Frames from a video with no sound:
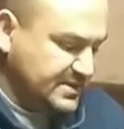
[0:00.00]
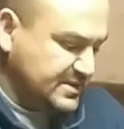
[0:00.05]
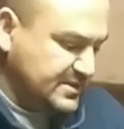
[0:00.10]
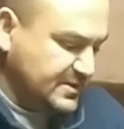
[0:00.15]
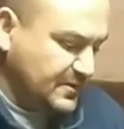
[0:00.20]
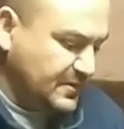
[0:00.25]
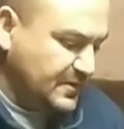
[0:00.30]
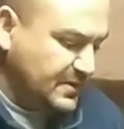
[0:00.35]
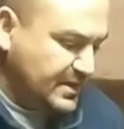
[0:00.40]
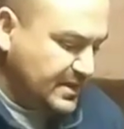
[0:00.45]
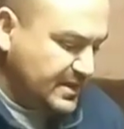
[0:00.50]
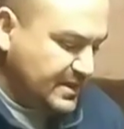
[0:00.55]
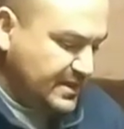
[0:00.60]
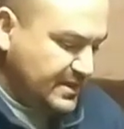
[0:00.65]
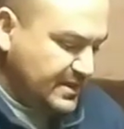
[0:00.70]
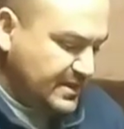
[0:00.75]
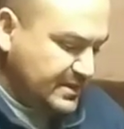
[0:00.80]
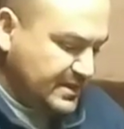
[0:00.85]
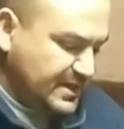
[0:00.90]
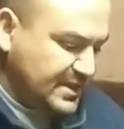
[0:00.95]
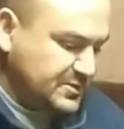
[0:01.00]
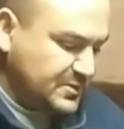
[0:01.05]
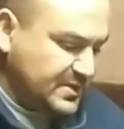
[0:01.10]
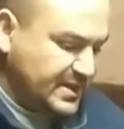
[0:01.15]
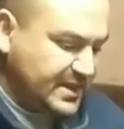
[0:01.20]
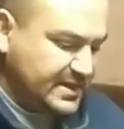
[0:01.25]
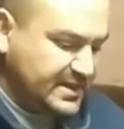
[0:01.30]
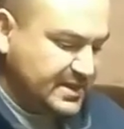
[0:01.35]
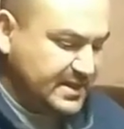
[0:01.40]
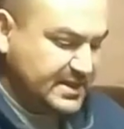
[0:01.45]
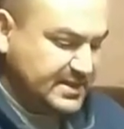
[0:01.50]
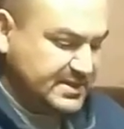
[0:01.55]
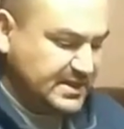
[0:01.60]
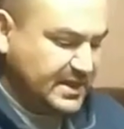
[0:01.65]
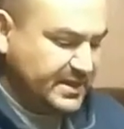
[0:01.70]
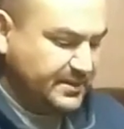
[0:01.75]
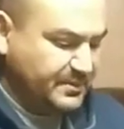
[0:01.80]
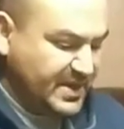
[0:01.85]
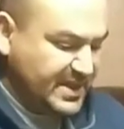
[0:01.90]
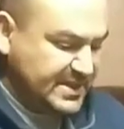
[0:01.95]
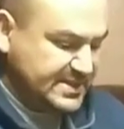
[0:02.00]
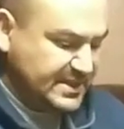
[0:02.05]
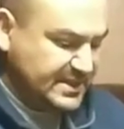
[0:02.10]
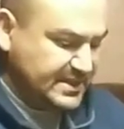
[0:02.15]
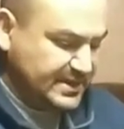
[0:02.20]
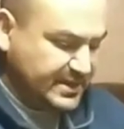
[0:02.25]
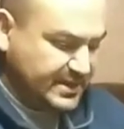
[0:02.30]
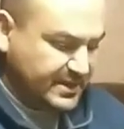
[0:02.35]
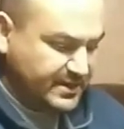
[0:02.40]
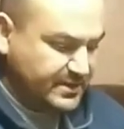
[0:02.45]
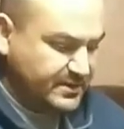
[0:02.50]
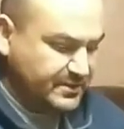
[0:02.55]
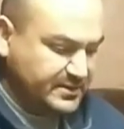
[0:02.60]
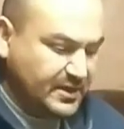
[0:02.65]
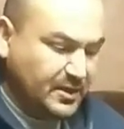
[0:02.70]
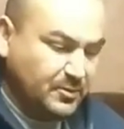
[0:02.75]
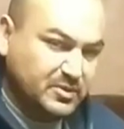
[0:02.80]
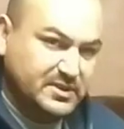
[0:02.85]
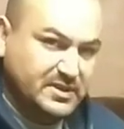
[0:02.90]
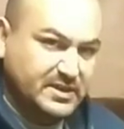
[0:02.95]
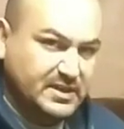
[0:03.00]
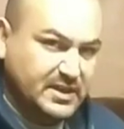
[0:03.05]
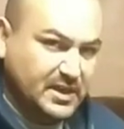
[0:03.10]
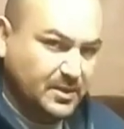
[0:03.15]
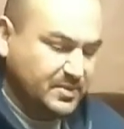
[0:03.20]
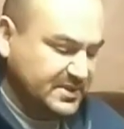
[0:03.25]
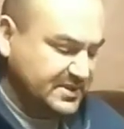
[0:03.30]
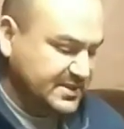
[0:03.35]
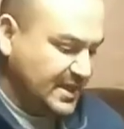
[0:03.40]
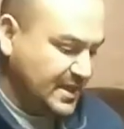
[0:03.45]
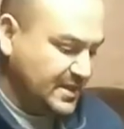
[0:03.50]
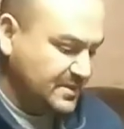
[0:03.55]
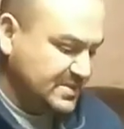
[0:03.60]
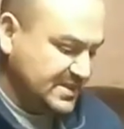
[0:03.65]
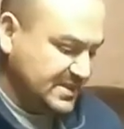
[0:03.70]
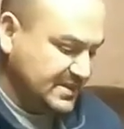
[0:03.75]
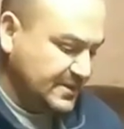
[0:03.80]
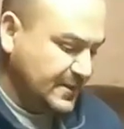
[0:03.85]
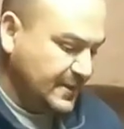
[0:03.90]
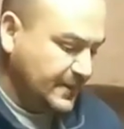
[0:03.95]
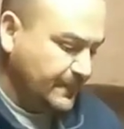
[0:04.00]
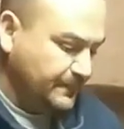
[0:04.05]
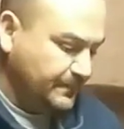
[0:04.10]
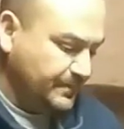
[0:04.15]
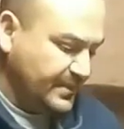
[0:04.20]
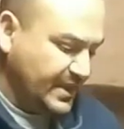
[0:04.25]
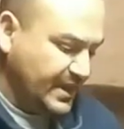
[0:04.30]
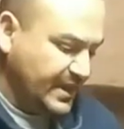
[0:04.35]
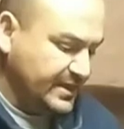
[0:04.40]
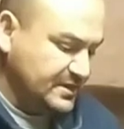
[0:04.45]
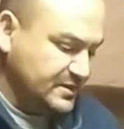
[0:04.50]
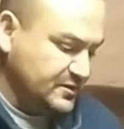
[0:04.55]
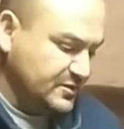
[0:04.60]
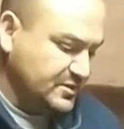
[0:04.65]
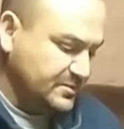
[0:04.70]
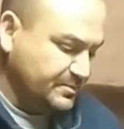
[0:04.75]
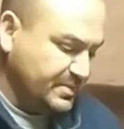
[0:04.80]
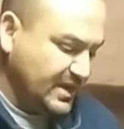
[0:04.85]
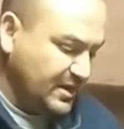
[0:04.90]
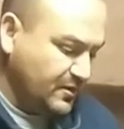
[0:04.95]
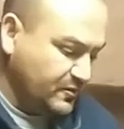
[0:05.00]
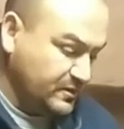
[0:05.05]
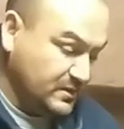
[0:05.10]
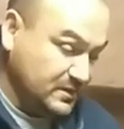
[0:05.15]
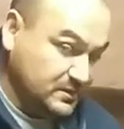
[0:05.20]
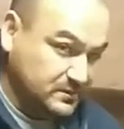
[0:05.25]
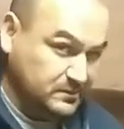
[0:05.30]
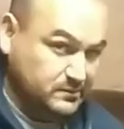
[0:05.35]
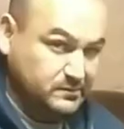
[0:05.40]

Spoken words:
So that's what I did, is I basically doubled it a couple of times and had 200 pound,